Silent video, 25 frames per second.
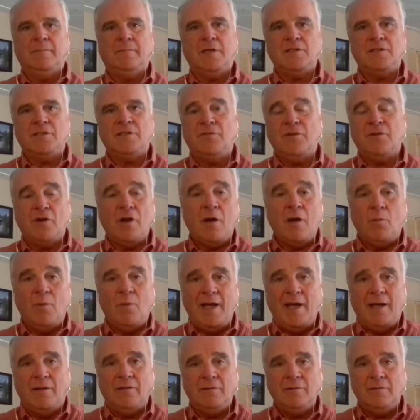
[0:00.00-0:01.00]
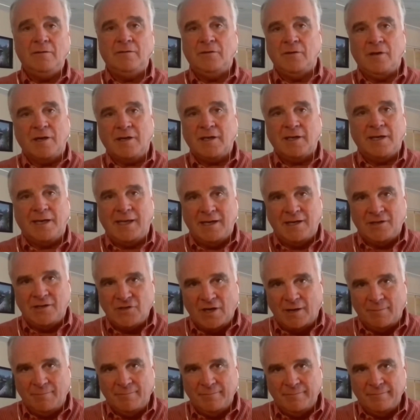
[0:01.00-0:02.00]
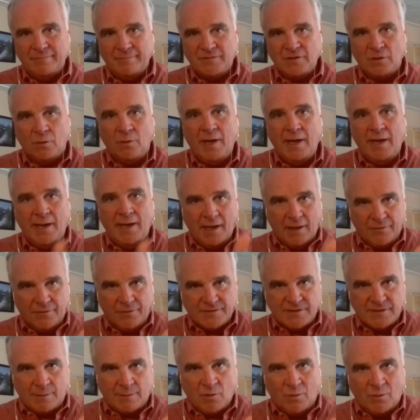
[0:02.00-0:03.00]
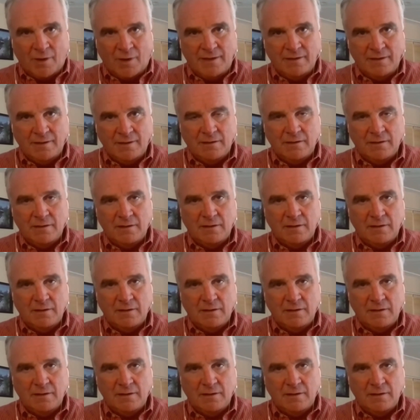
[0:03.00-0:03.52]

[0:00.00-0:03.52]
Because if you're not well, you're not going to get a job. So health is number one.